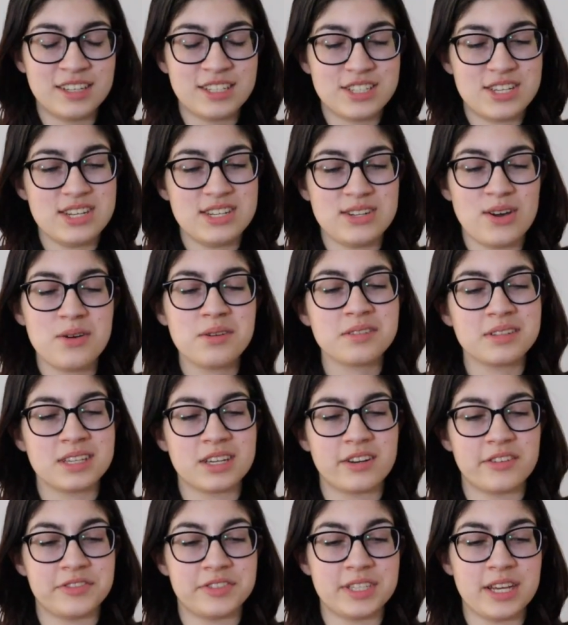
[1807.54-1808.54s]
She totally
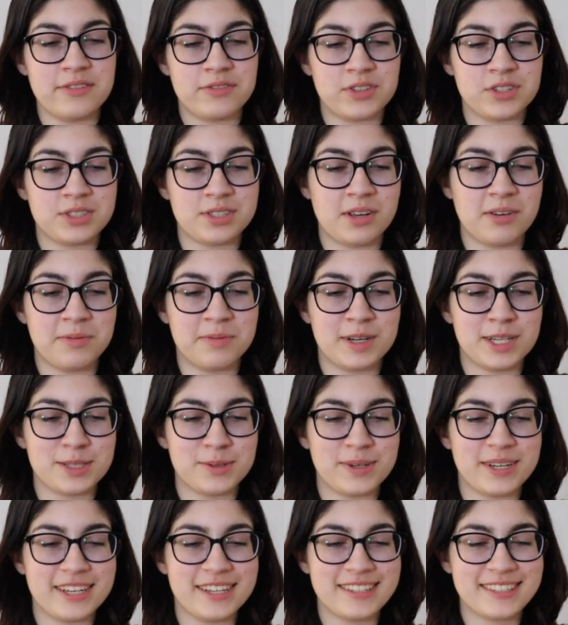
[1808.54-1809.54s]
could have saved herself, by the
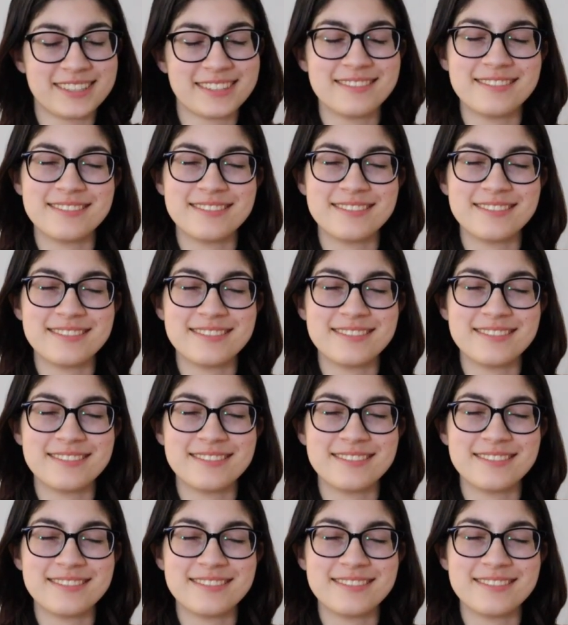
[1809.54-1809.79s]
way.